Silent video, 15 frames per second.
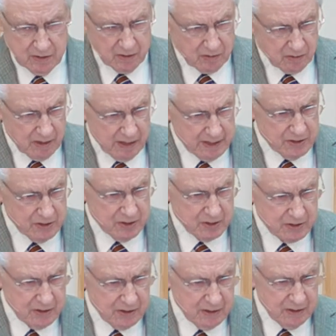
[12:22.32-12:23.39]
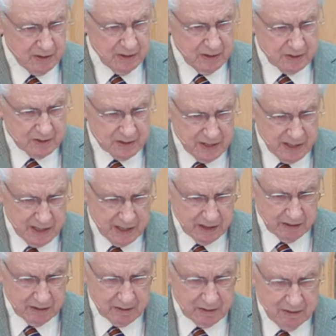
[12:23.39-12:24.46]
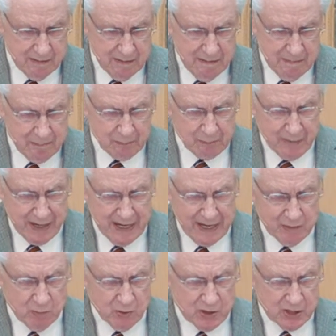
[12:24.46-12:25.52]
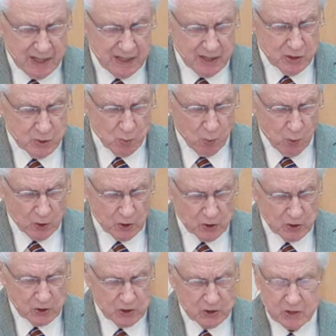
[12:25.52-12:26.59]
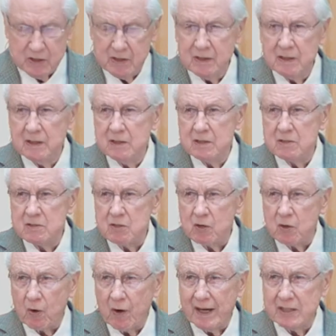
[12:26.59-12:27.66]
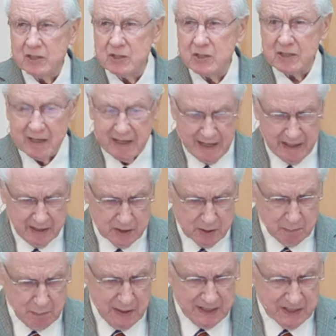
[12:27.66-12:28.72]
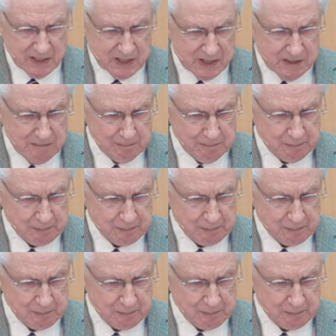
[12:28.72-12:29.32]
Christ's death, man was at his worst, Christ at his best.